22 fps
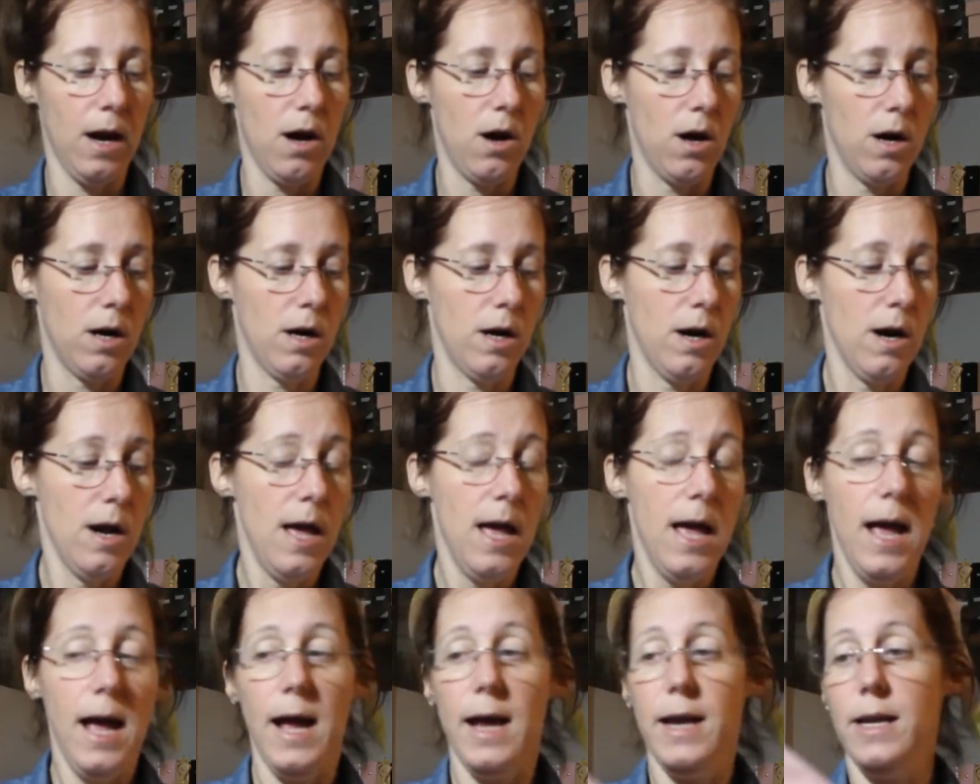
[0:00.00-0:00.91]
are
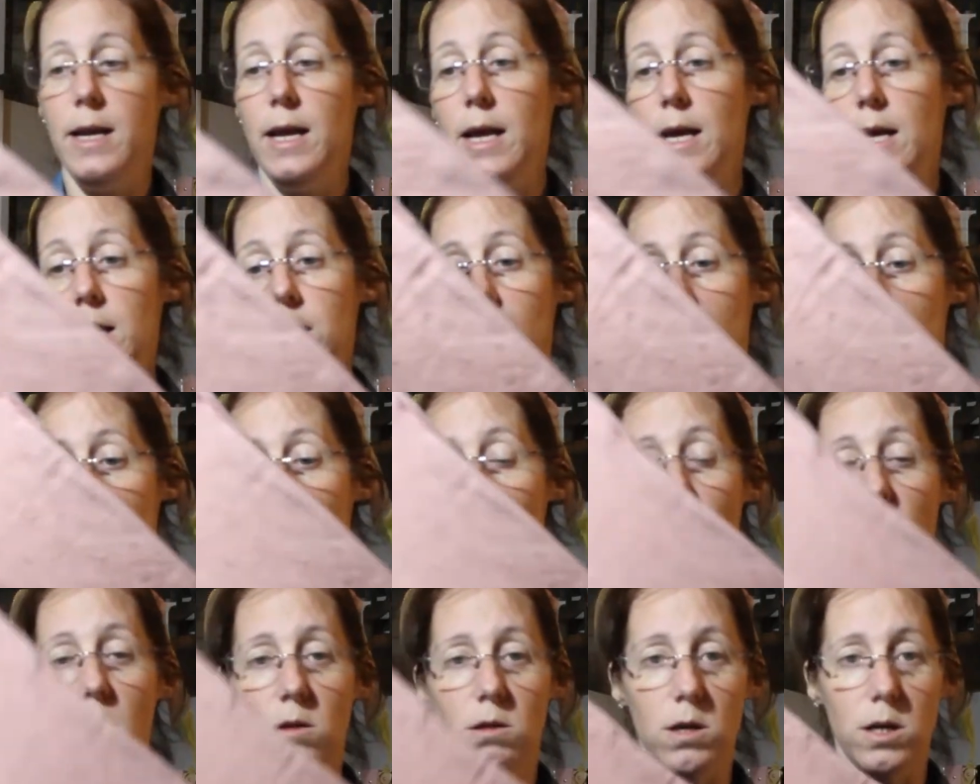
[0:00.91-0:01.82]
an in
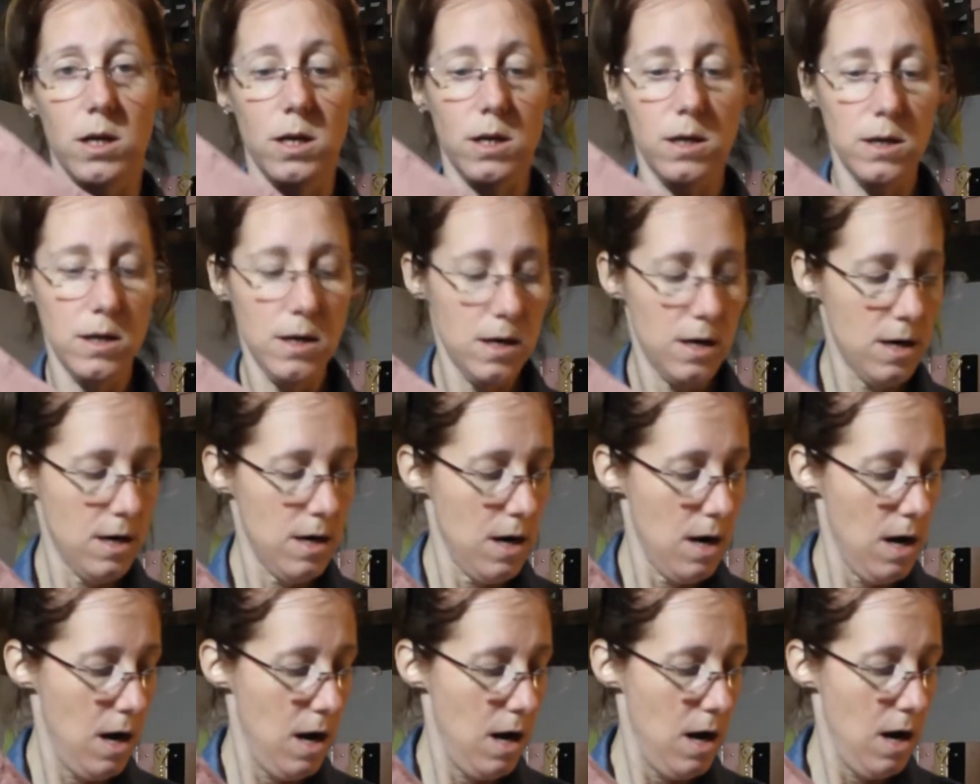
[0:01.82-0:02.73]
color
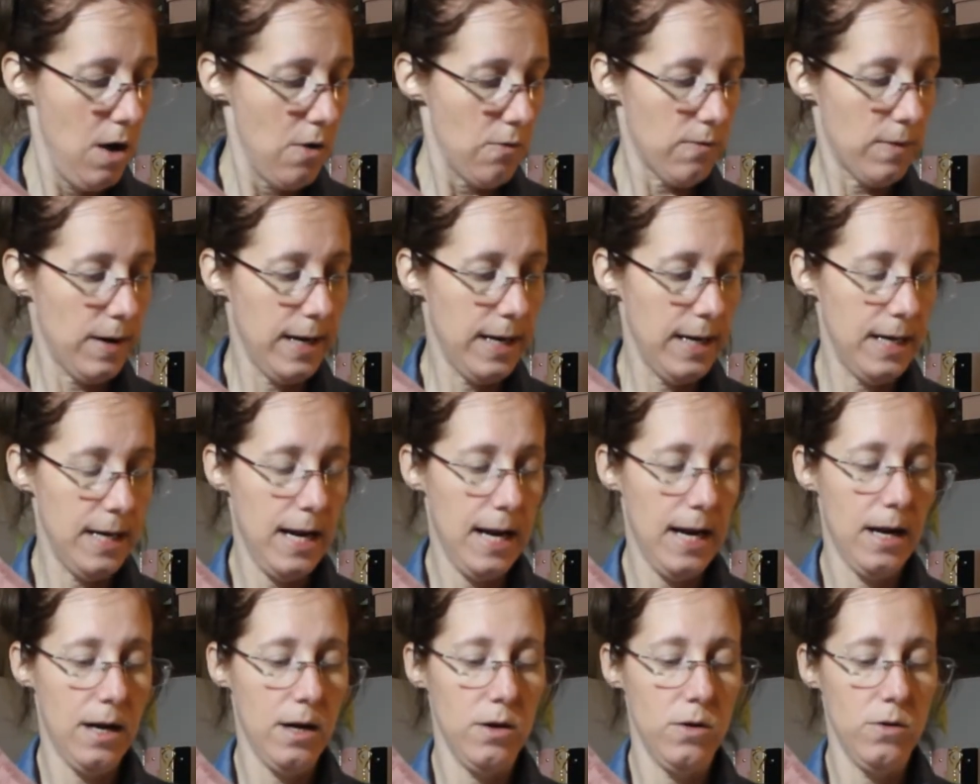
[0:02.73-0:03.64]
right
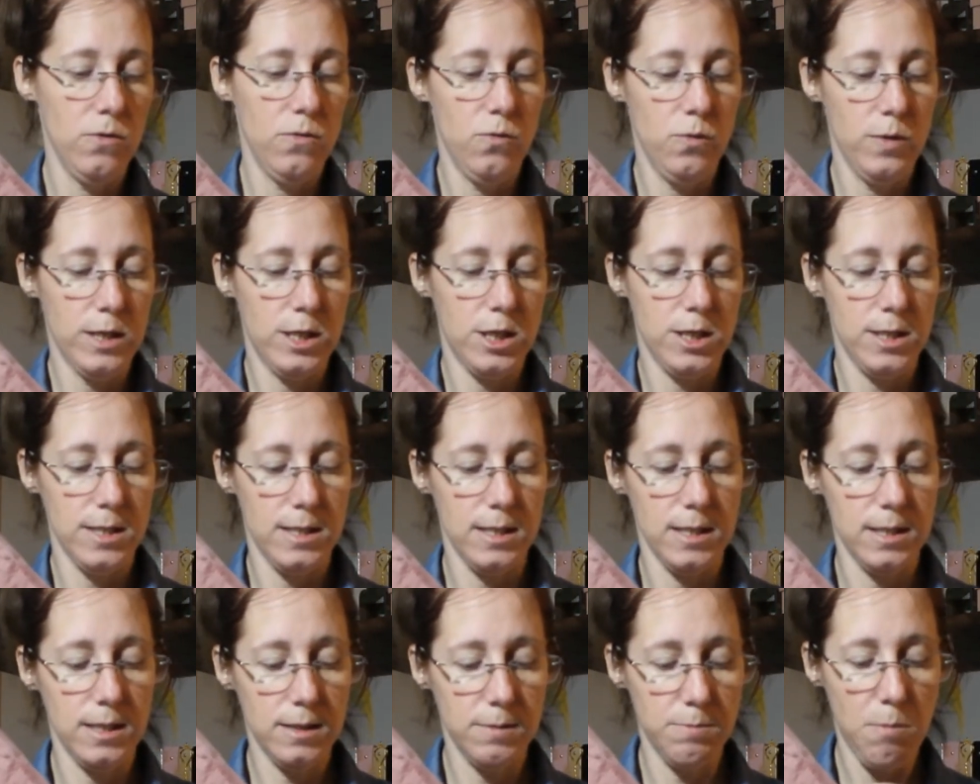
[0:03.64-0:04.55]
now, which is
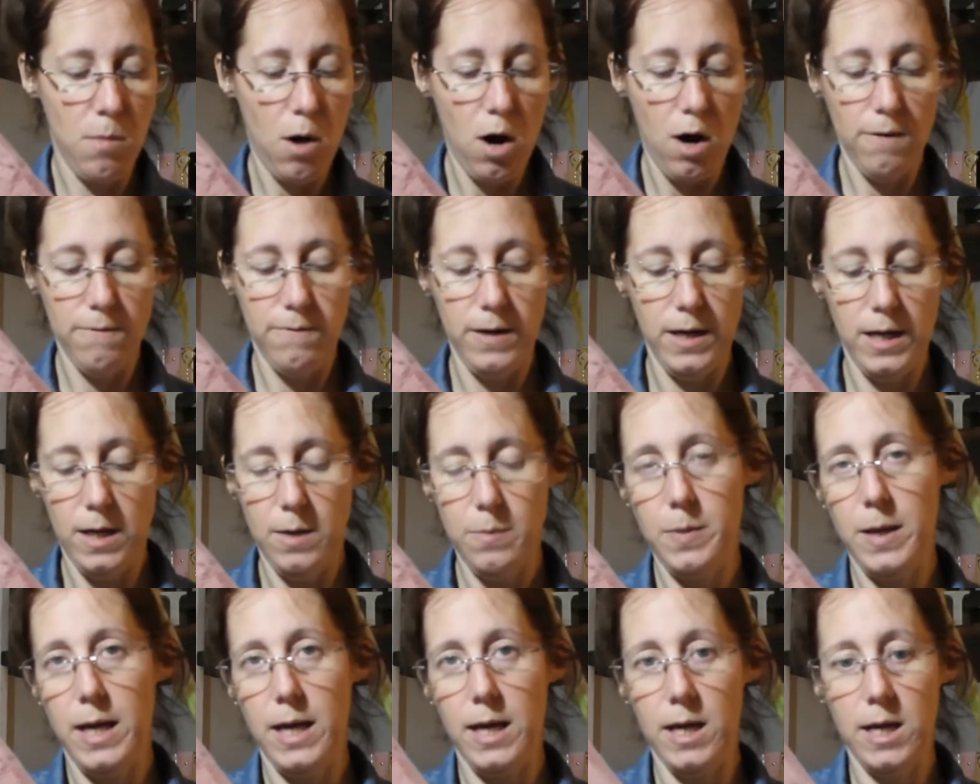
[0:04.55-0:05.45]
this mauvey
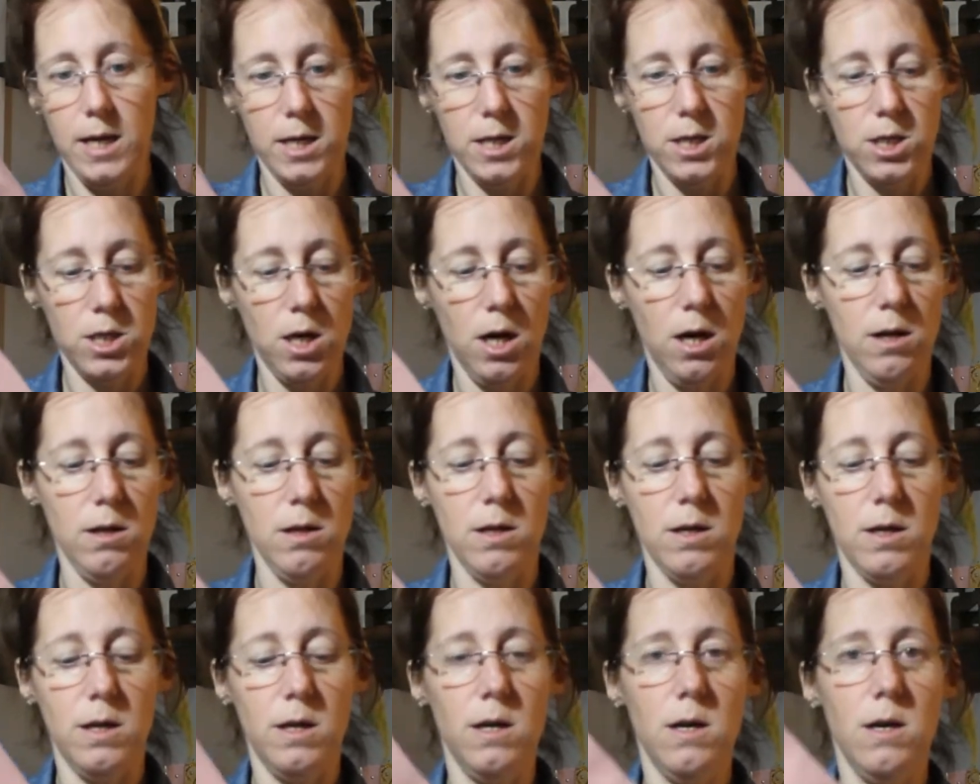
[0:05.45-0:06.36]
pinkish
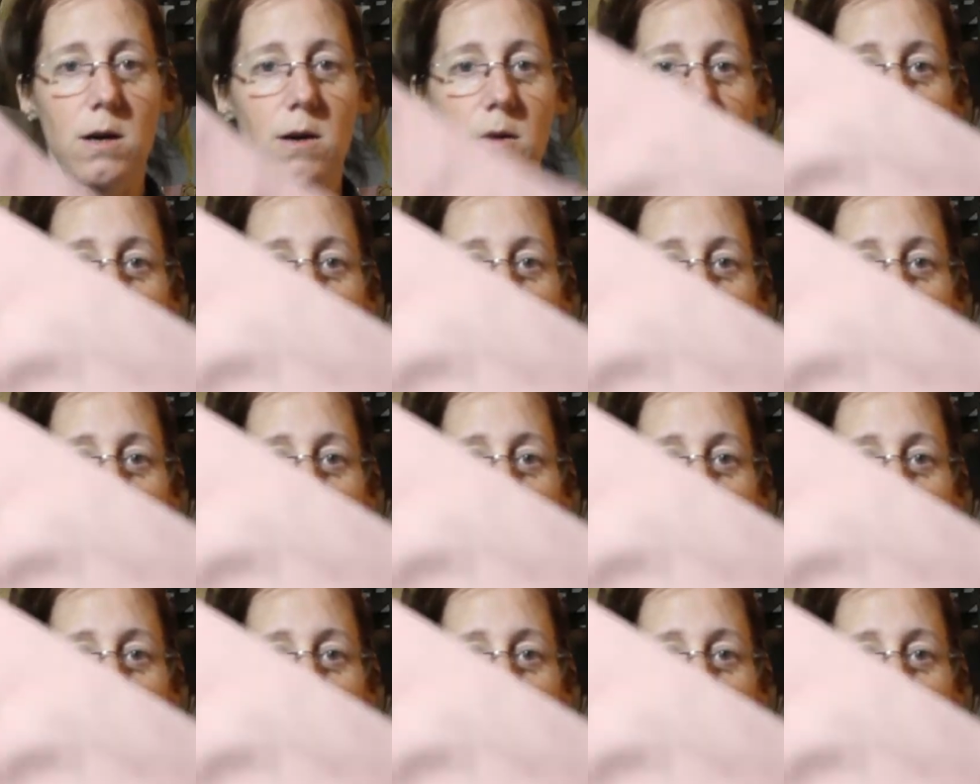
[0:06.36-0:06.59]
color.